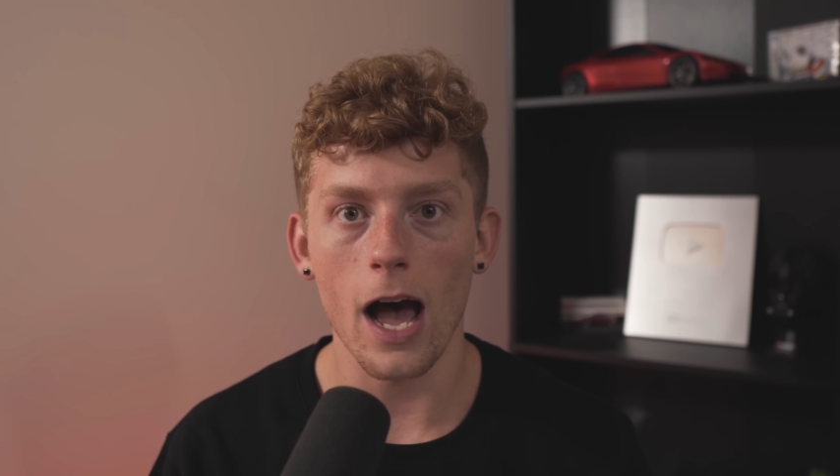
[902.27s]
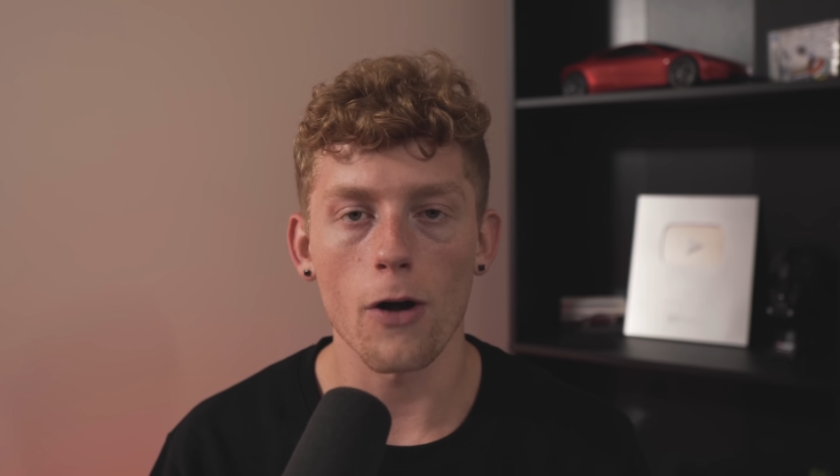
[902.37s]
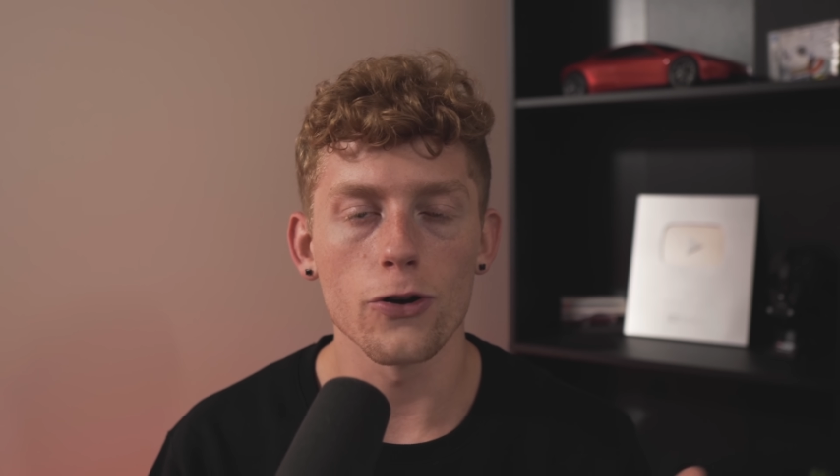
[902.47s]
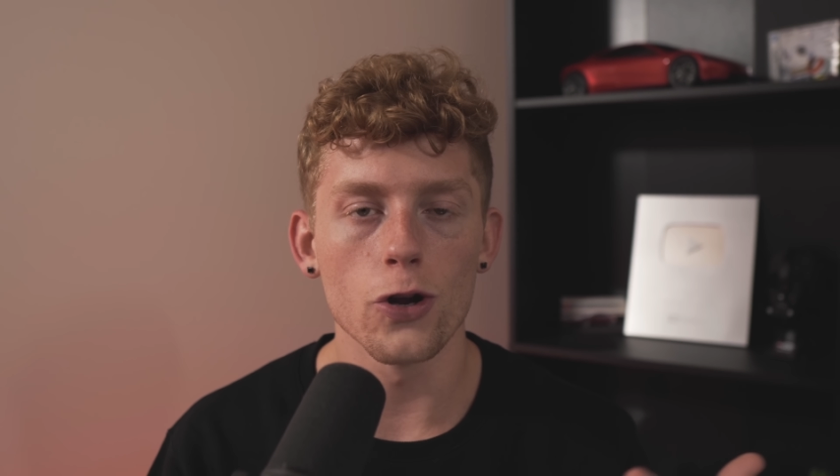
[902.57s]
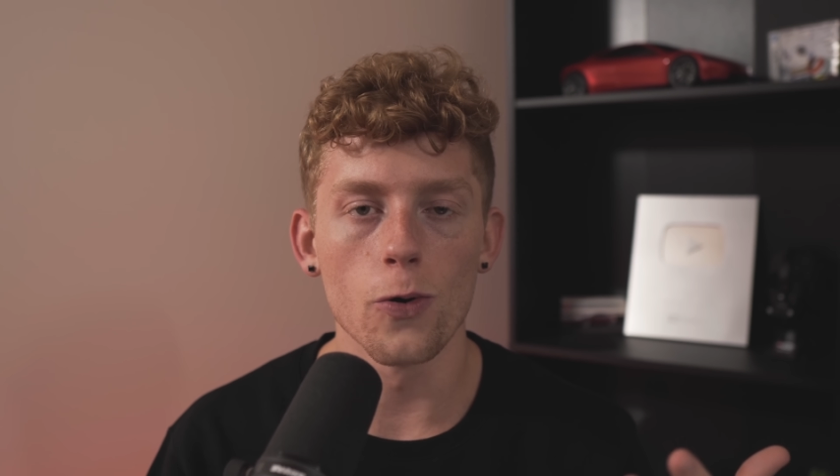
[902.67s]

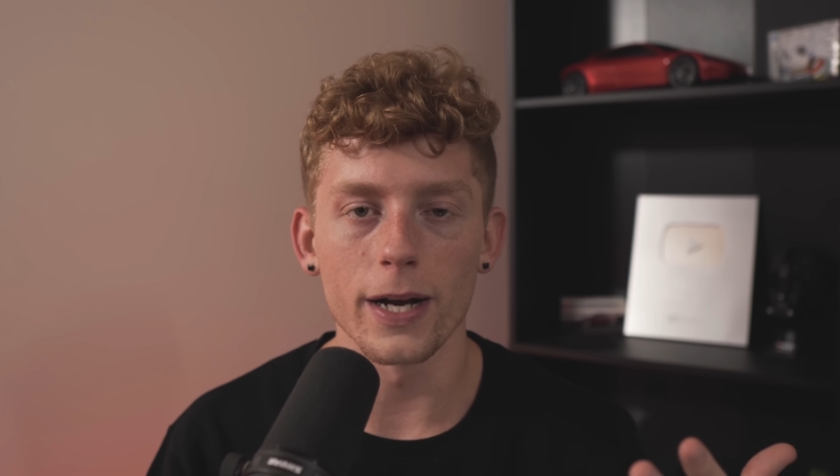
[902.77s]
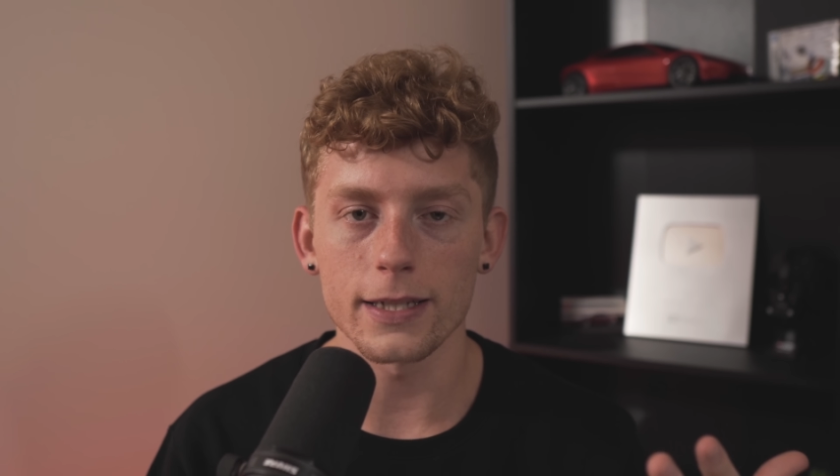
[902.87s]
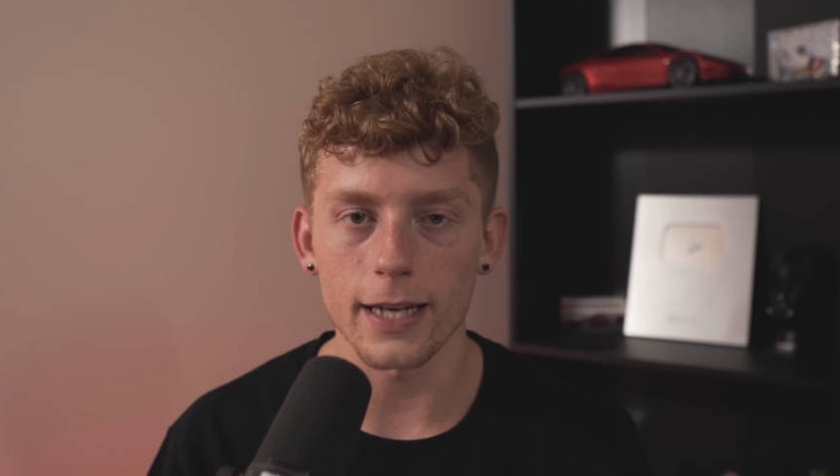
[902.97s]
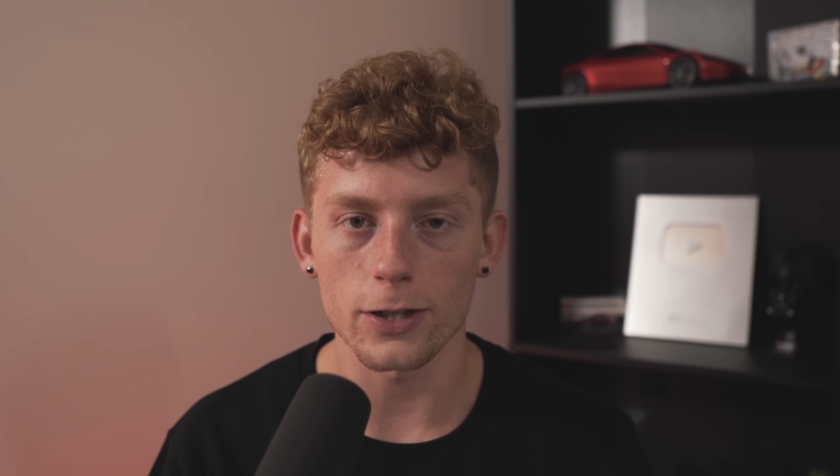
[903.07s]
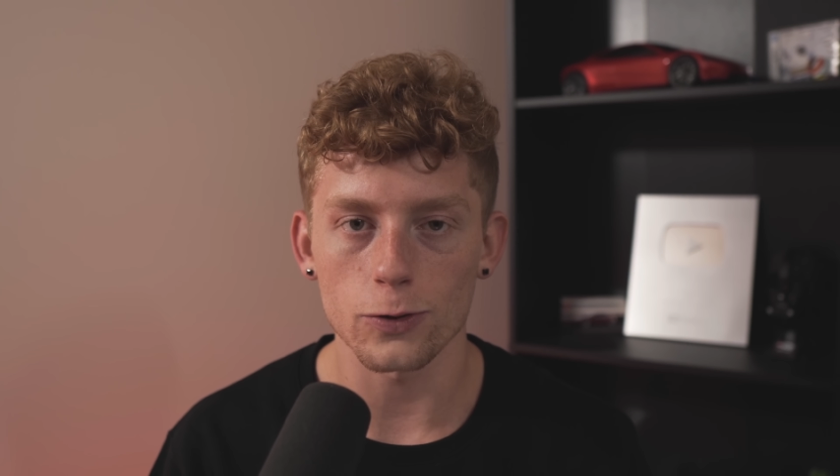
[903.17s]
out new
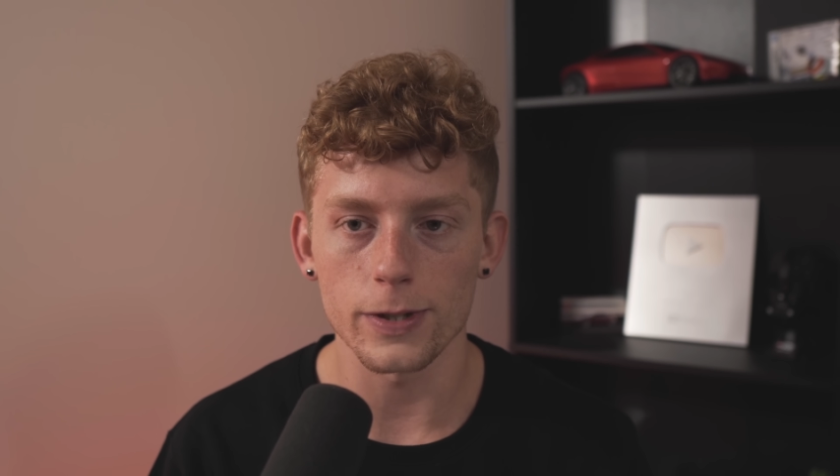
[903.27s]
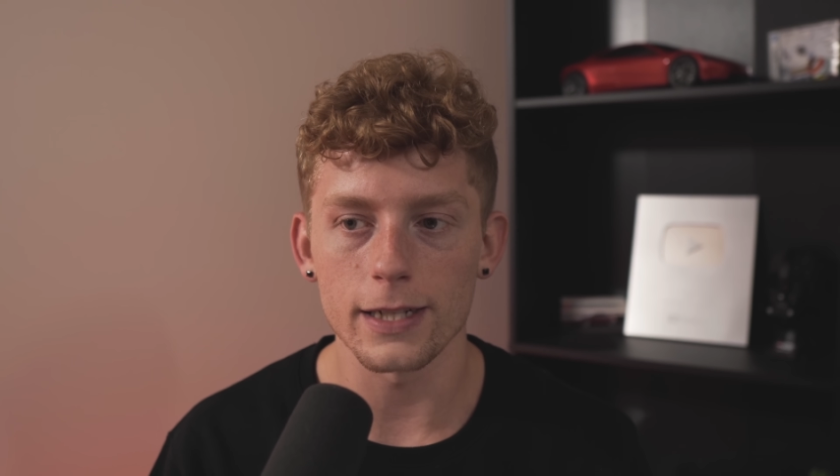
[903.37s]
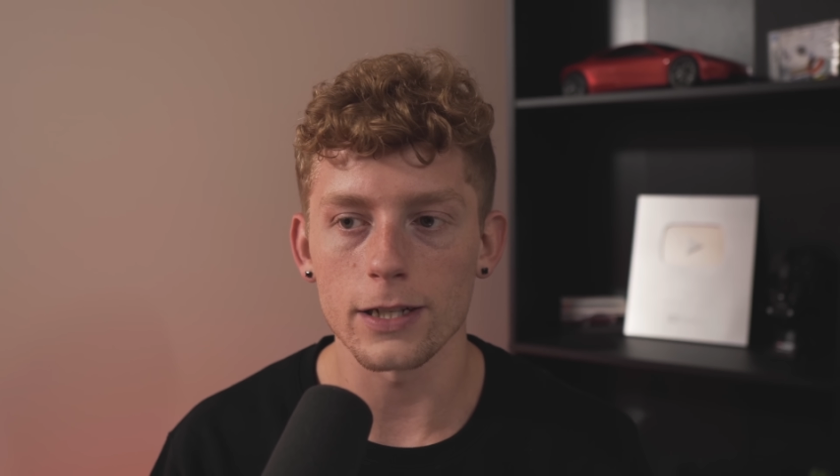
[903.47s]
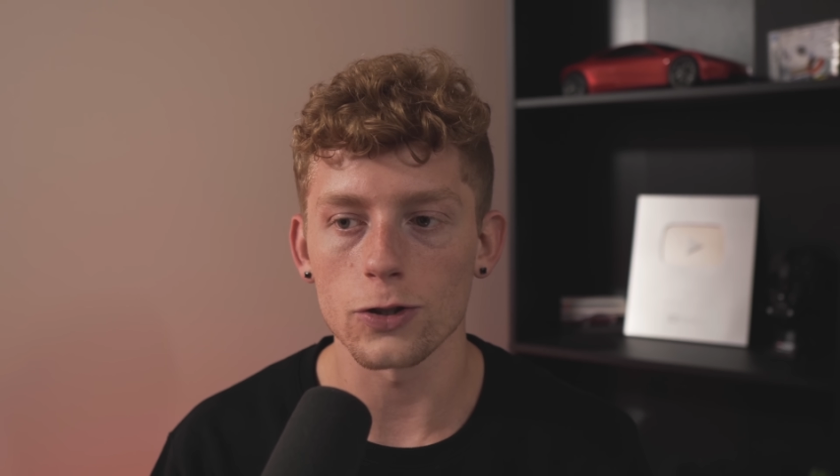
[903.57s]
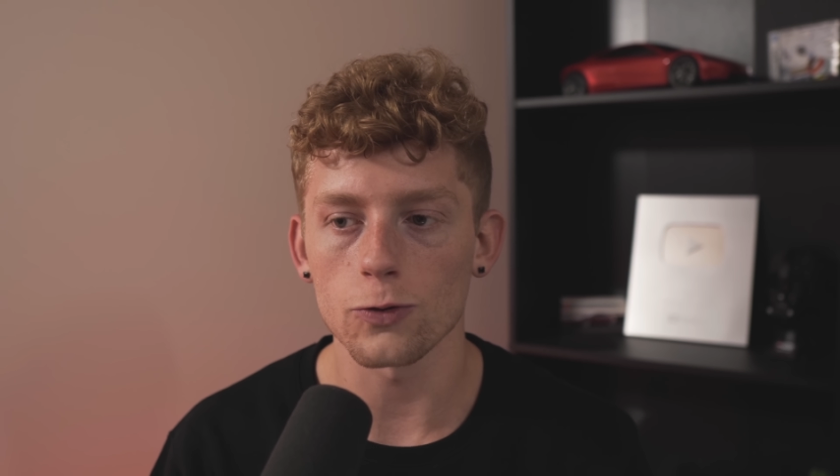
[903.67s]
accessories and